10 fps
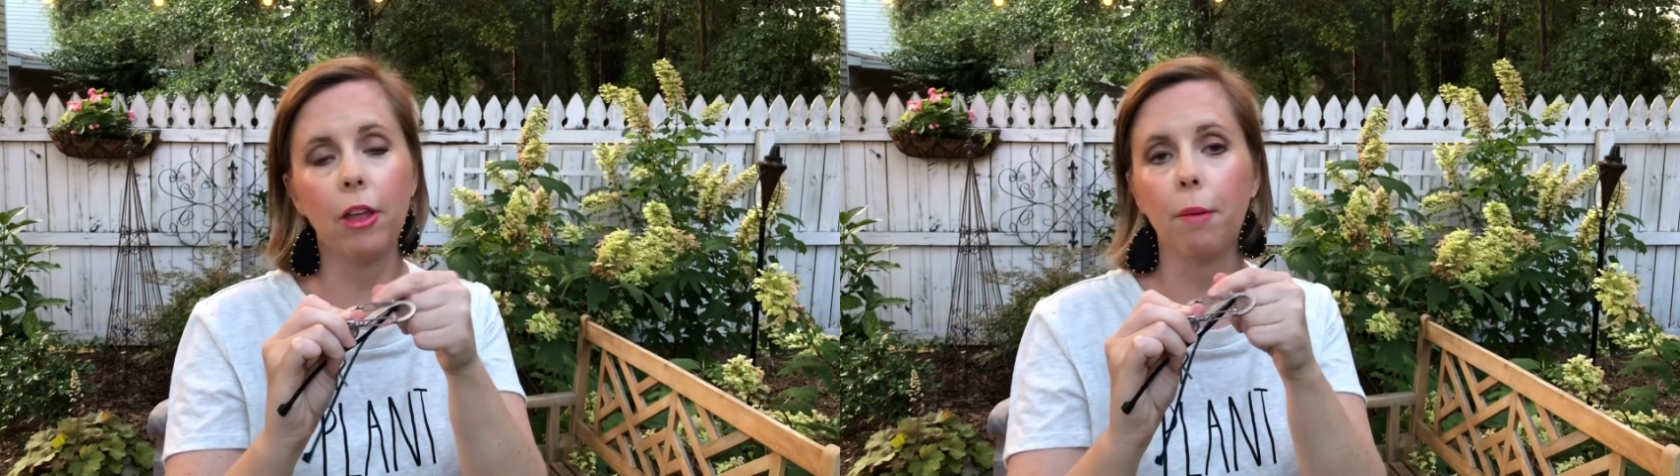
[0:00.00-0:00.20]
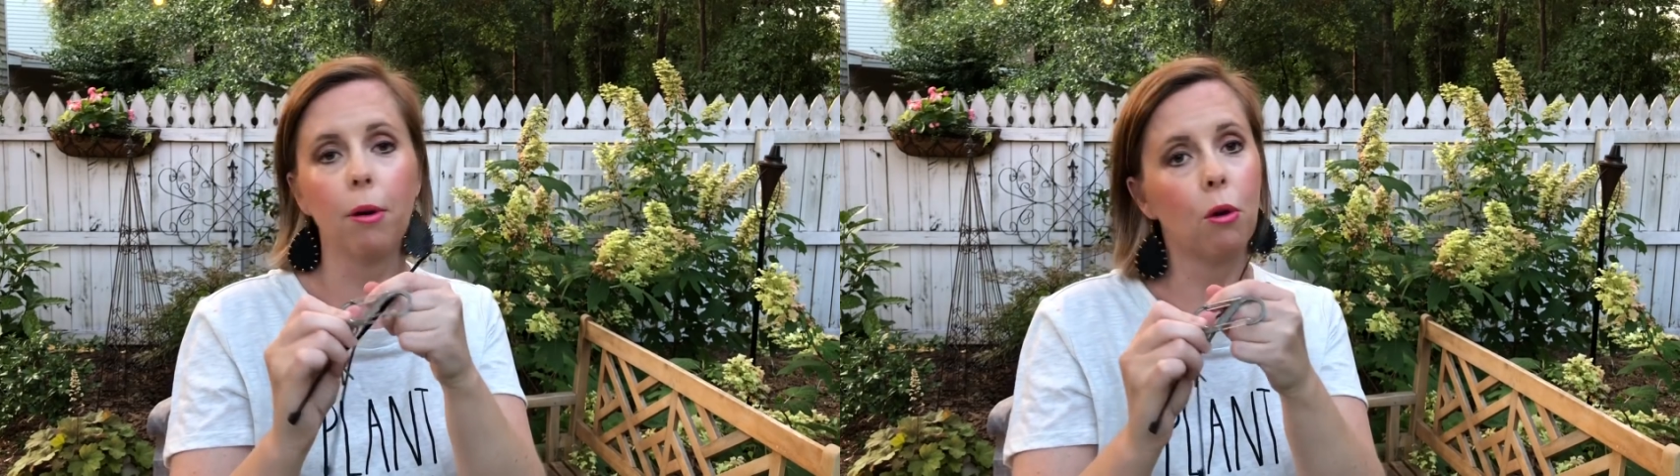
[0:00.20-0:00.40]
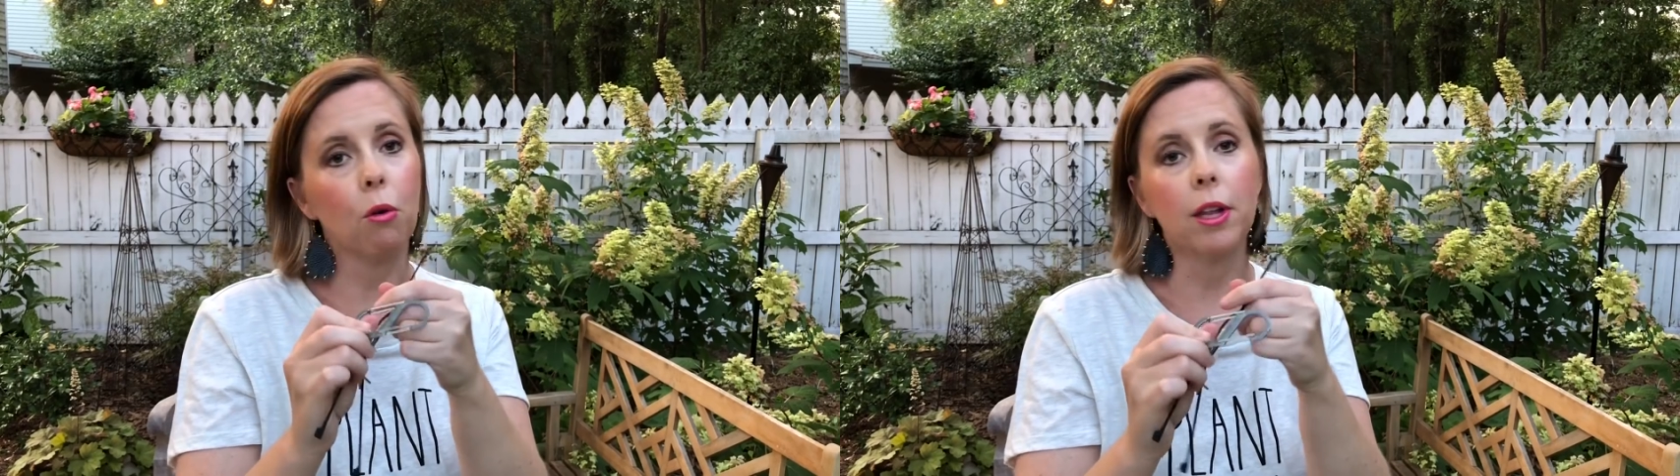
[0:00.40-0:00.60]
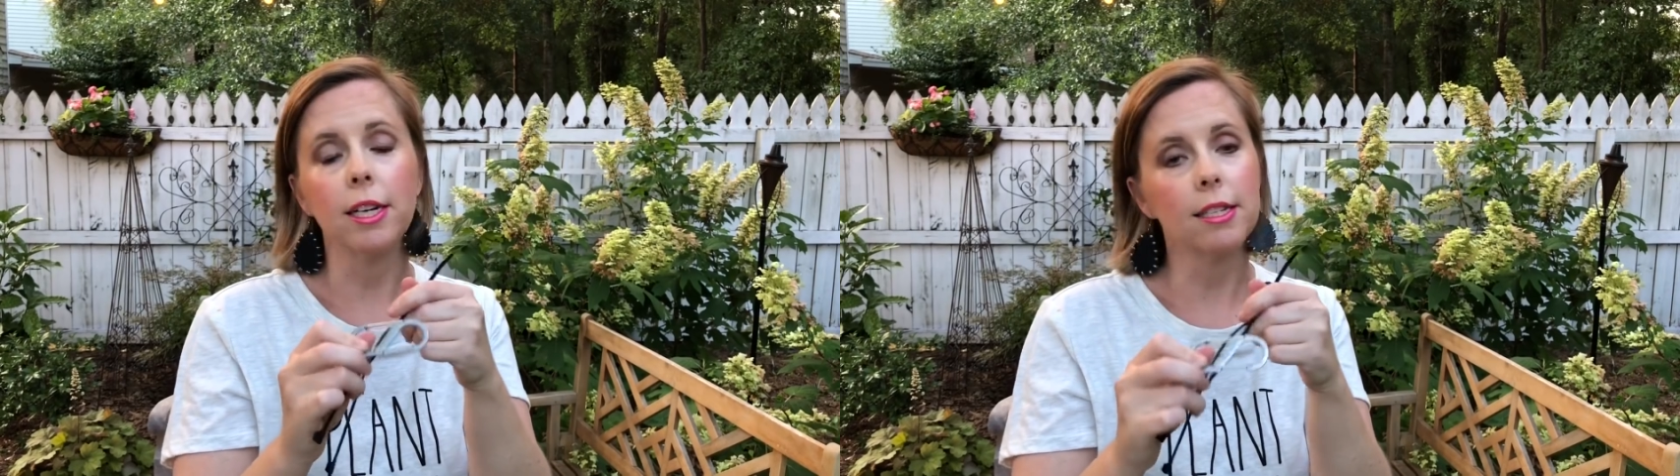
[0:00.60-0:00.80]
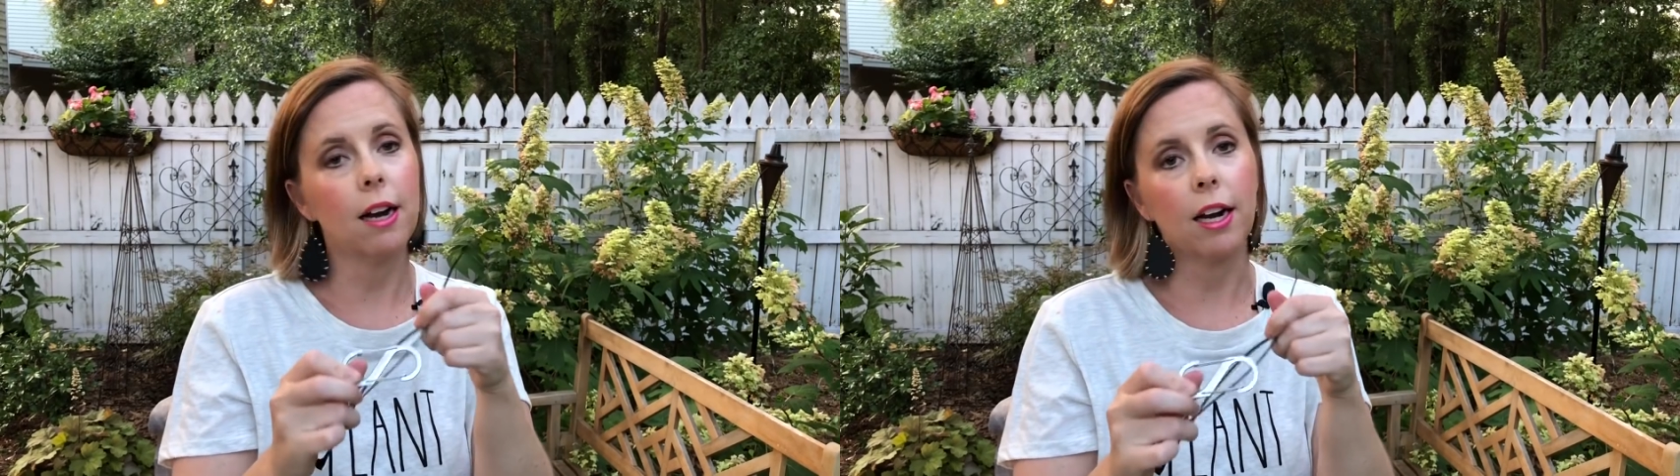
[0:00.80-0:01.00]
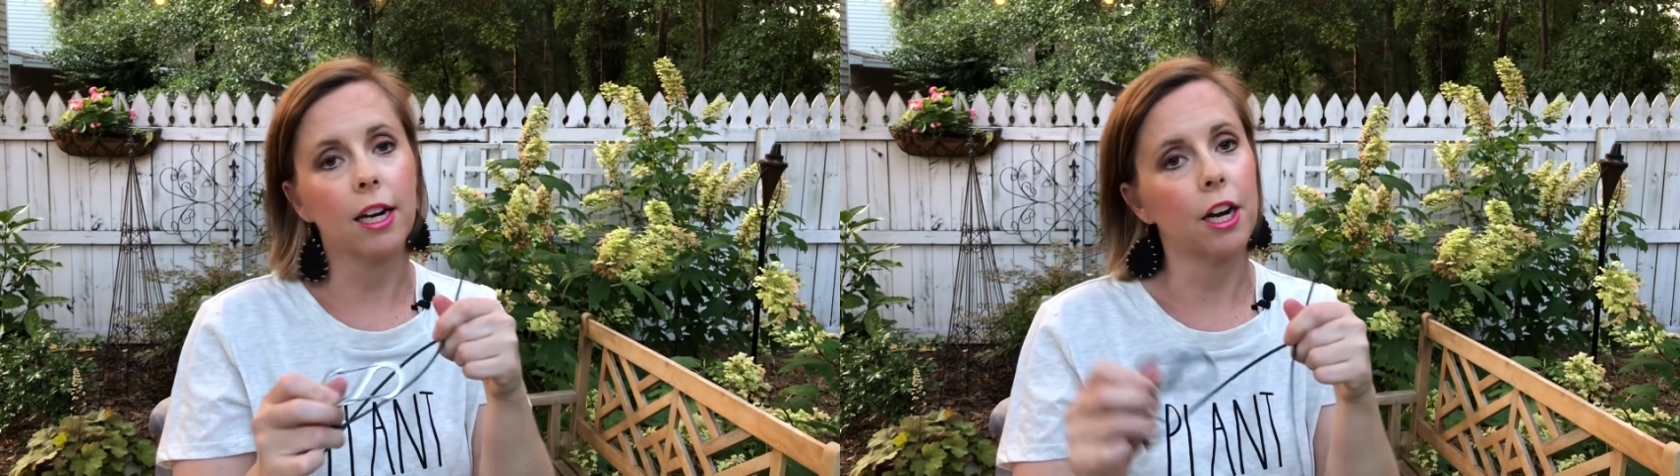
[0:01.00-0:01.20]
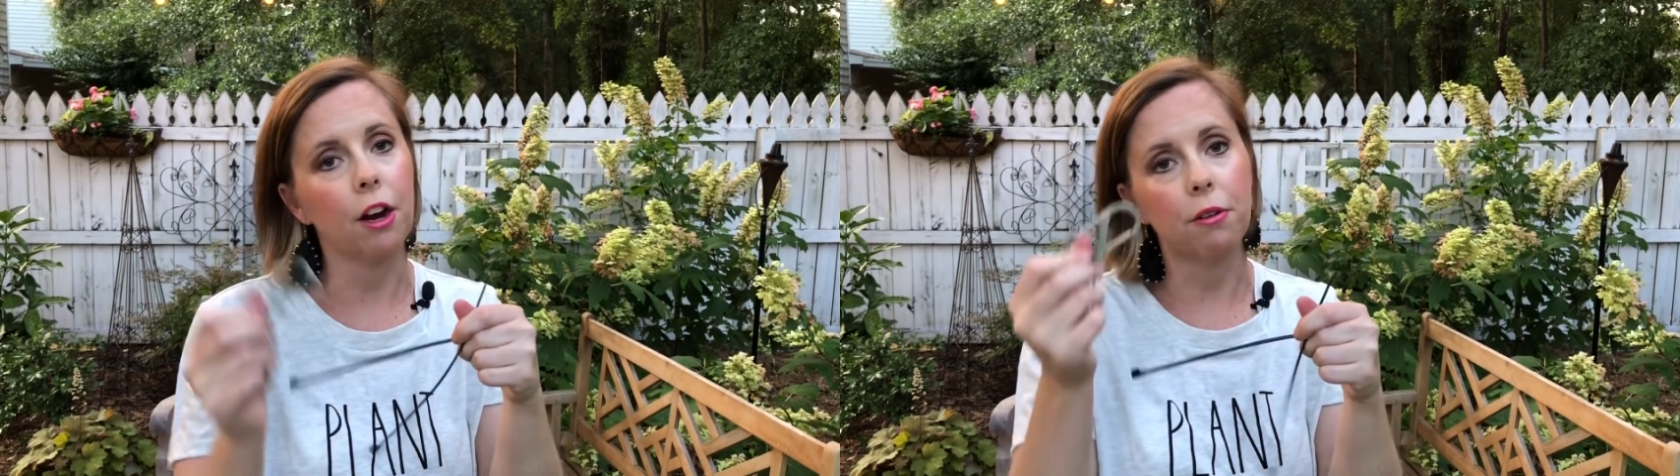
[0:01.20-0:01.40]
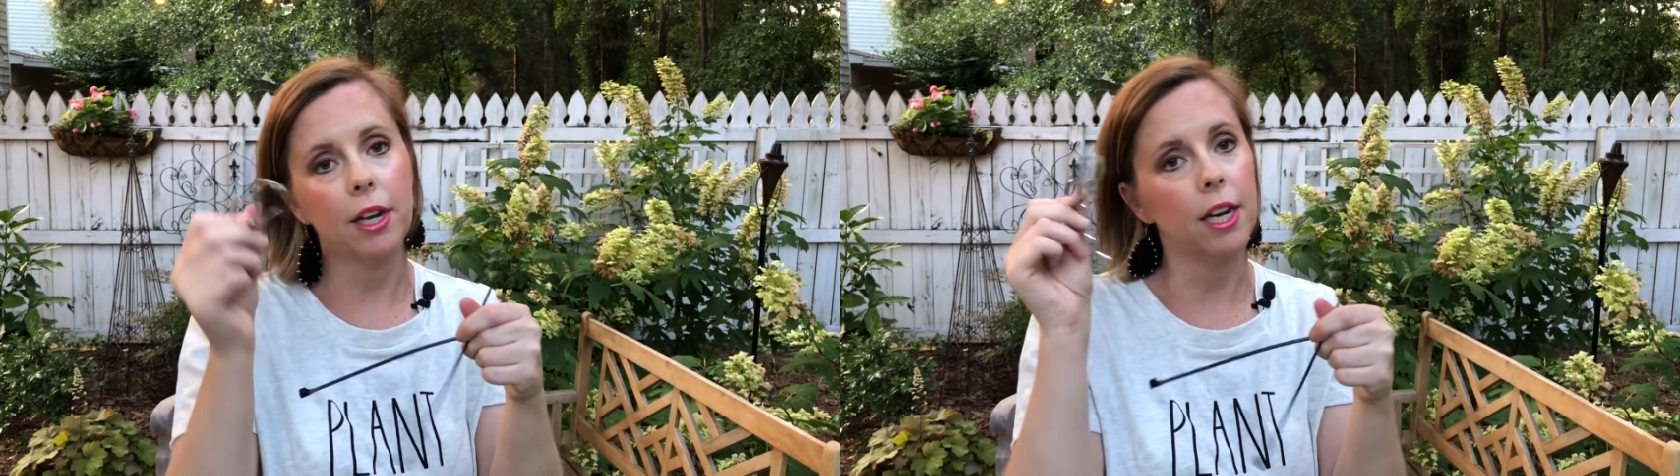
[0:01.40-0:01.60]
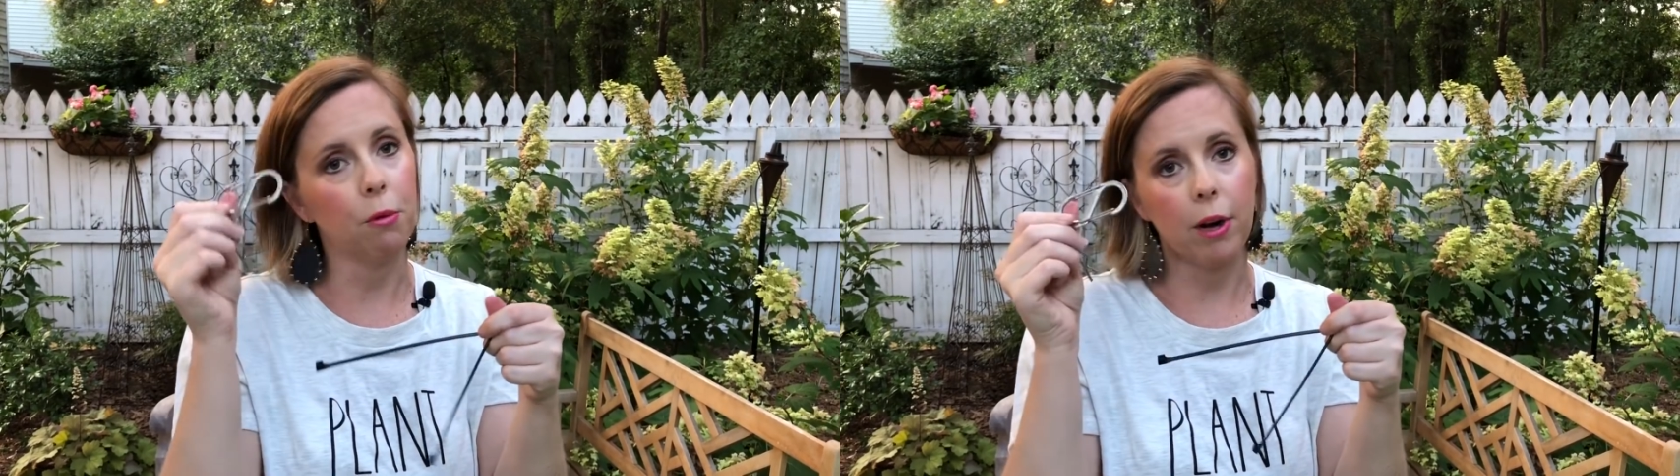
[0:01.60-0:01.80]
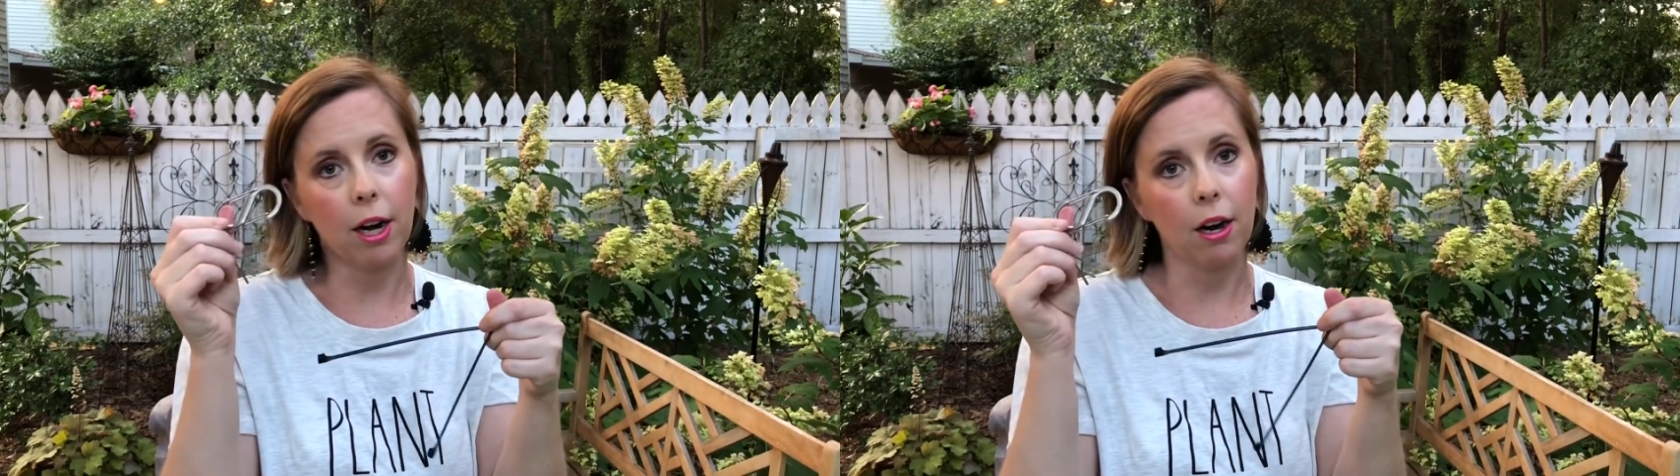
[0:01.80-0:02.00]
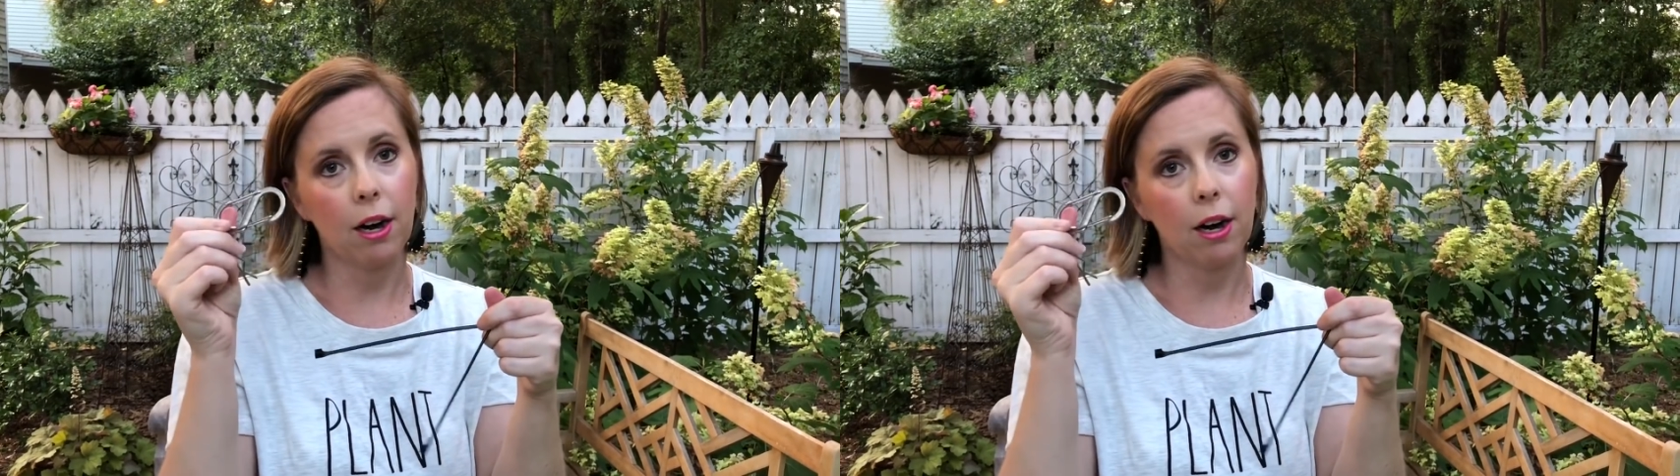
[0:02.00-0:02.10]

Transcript: pole, and it's not going to go anywhere.